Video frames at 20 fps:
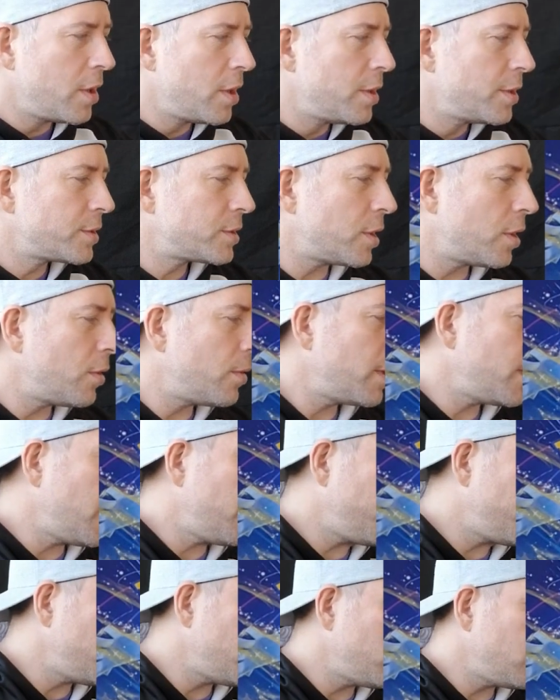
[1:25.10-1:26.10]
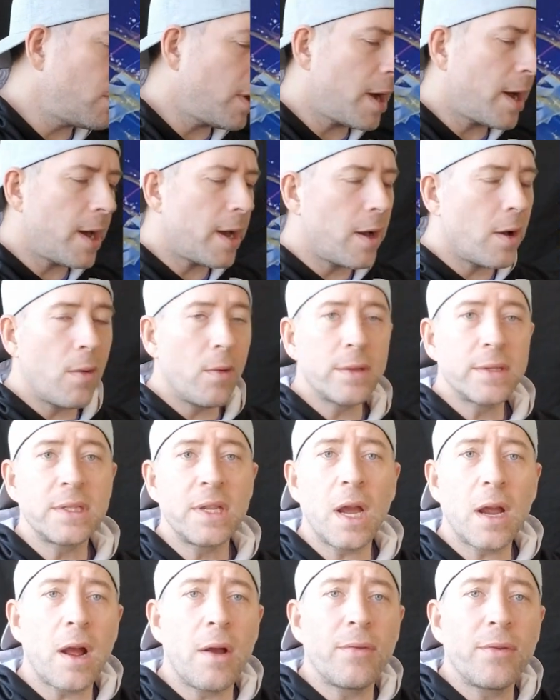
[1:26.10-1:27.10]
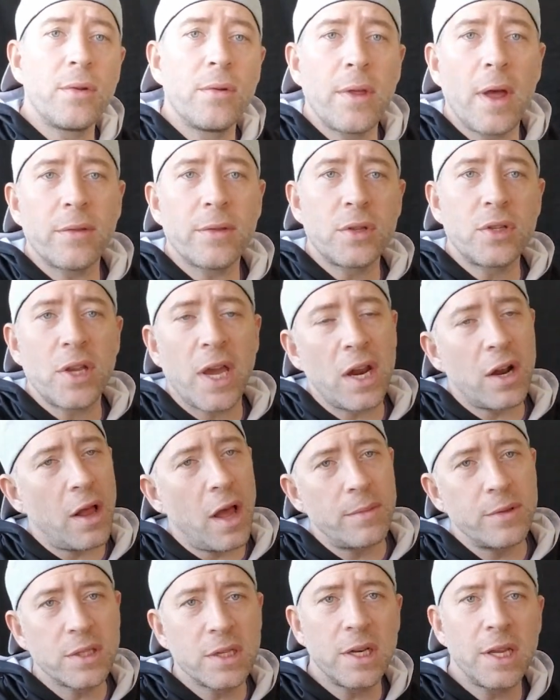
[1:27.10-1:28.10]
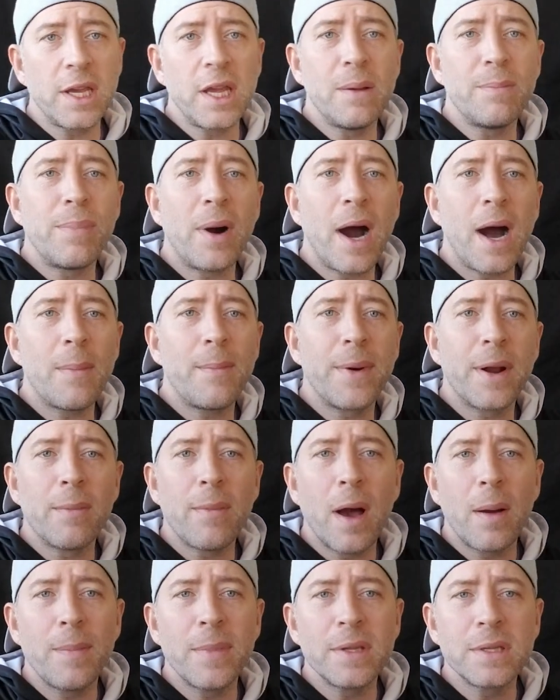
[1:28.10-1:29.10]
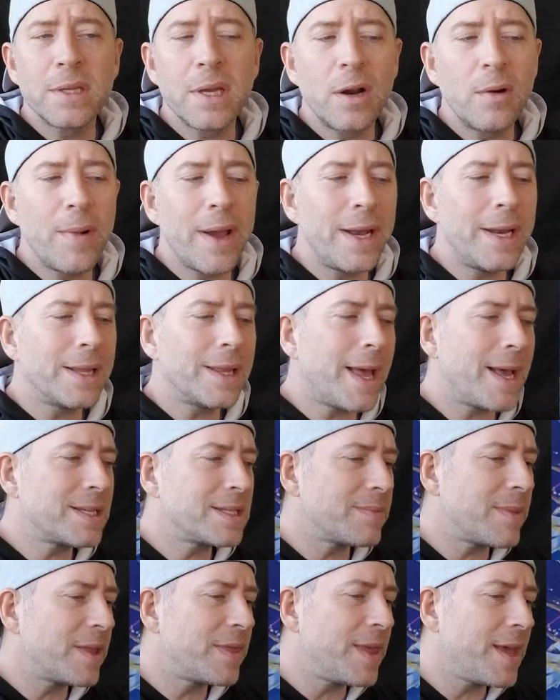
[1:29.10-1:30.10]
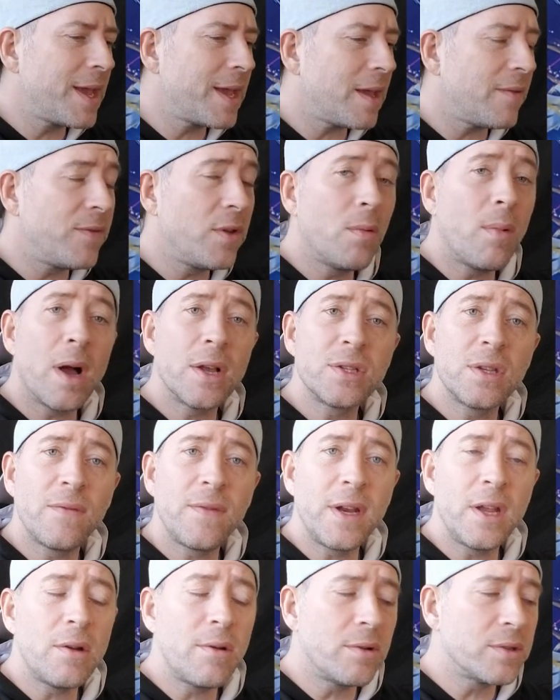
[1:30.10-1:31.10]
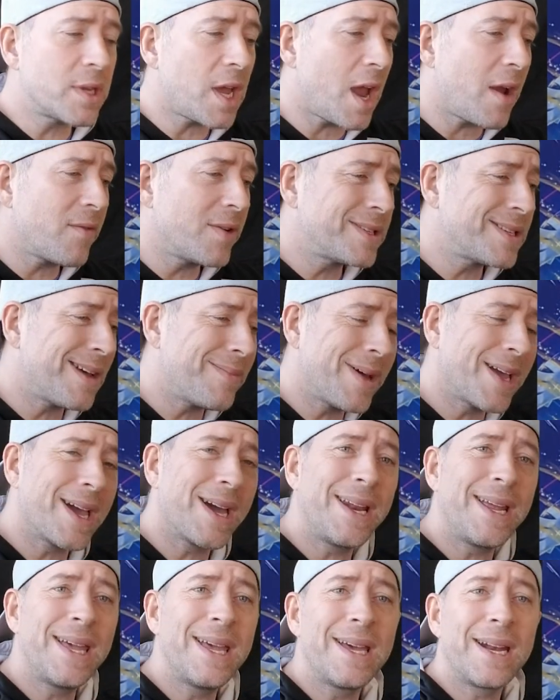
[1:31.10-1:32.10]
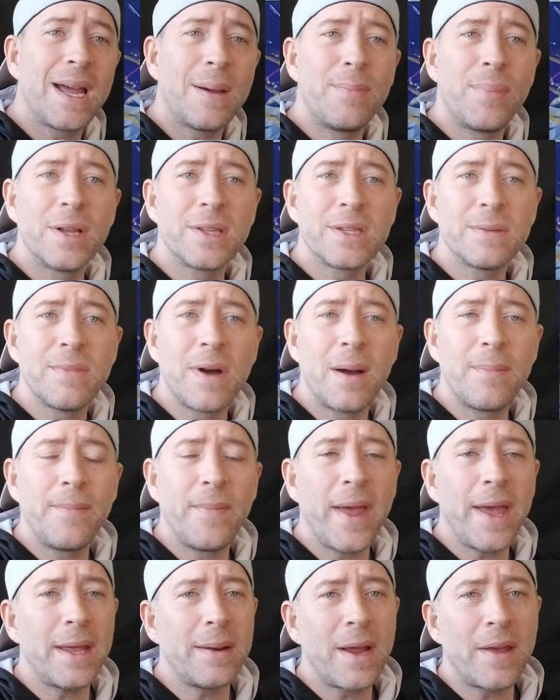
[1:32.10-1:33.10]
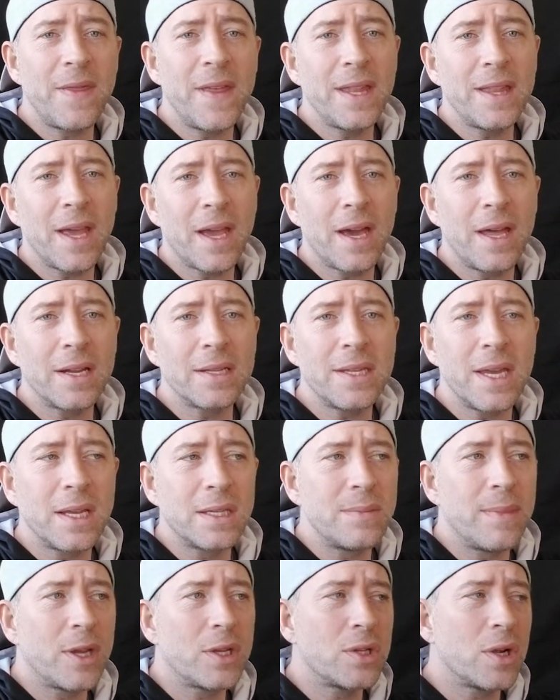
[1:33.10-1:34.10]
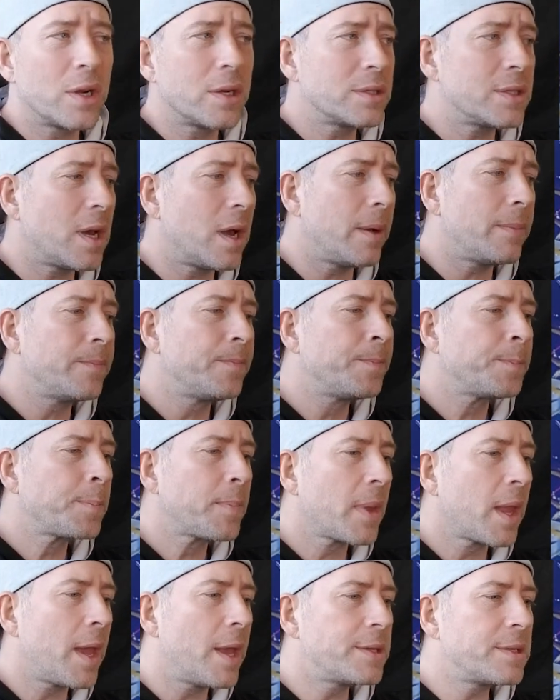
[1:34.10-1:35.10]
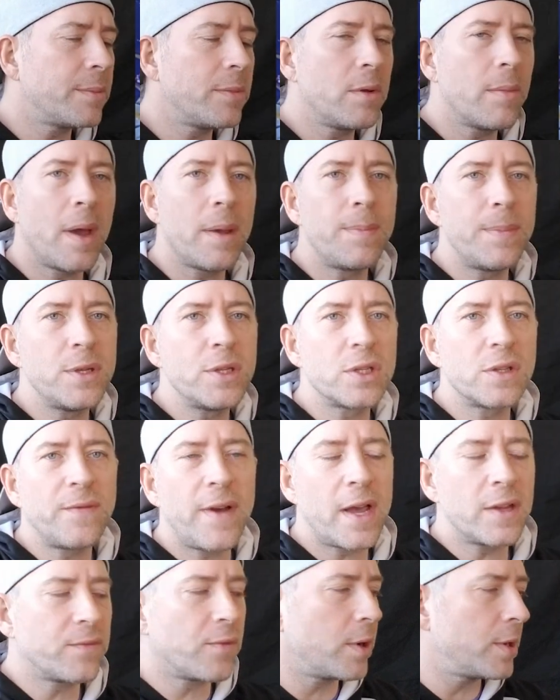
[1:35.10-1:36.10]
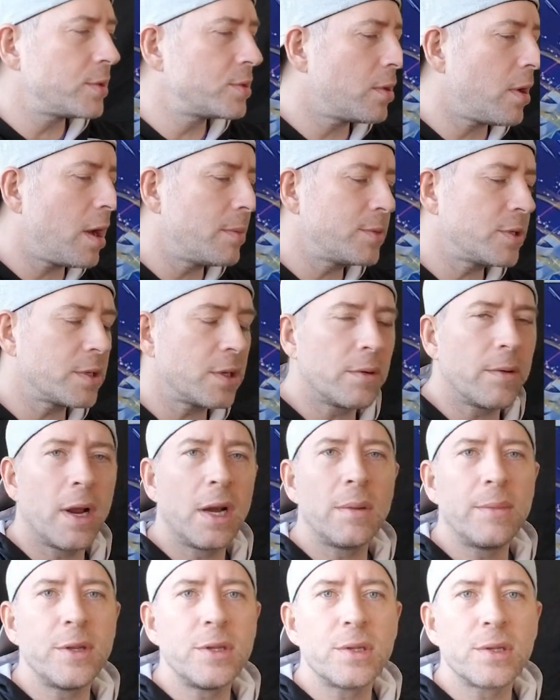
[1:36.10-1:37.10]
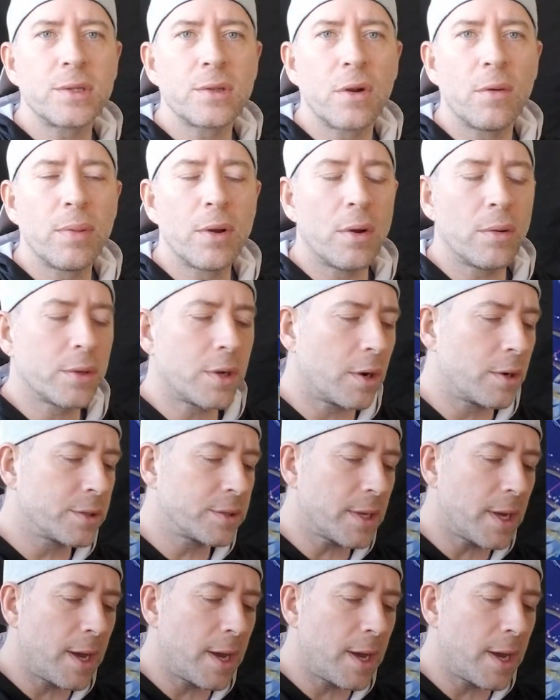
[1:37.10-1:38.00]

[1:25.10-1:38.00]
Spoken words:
So if you stick out throughout the channel, I'm just going to keep popping them up instead of waiting. Last time, I think, if you watch the video, it was every time I got a hit, I put some up, and I think that kind of takes a big chunk of time. But some of you might be just fast forwarding, so I'm just going to randomly just throw up code cards.